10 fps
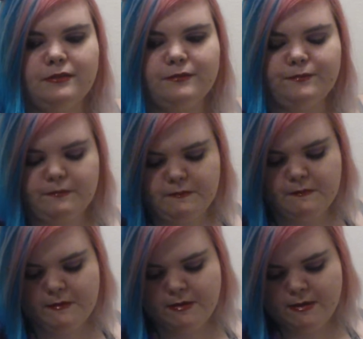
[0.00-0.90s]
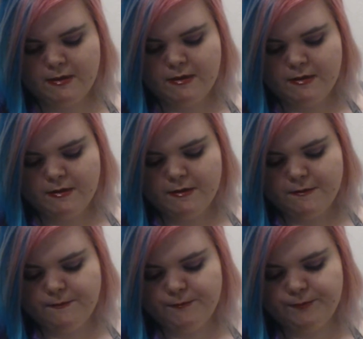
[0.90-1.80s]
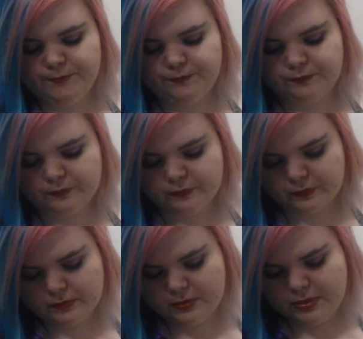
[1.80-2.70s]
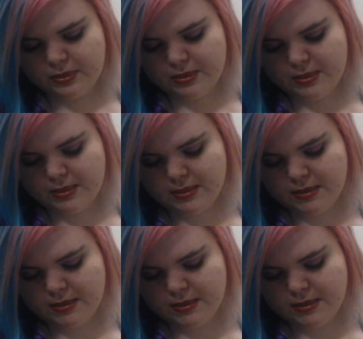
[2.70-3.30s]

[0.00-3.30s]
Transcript: Nothing is said.